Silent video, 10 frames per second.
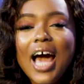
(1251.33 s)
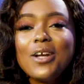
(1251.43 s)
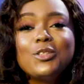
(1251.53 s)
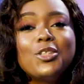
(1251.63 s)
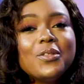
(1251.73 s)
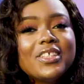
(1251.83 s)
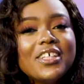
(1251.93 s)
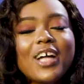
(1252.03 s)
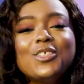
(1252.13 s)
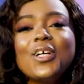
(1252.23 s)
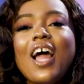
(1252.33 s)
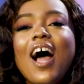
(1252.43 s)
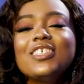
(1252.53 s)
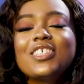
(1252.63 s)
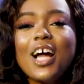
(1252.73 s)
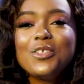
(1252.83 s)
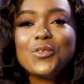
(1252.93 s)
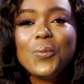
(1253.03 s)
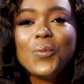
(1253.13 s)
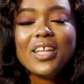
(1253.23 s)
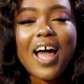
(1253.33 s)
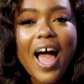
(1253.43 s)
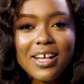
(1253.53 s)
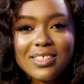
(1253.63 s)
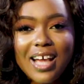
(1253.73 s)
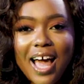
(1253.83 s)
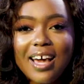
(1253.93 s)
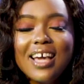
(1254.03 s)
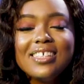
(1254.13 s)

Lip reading: And on Tuesday, you can join our chat room with the hashtag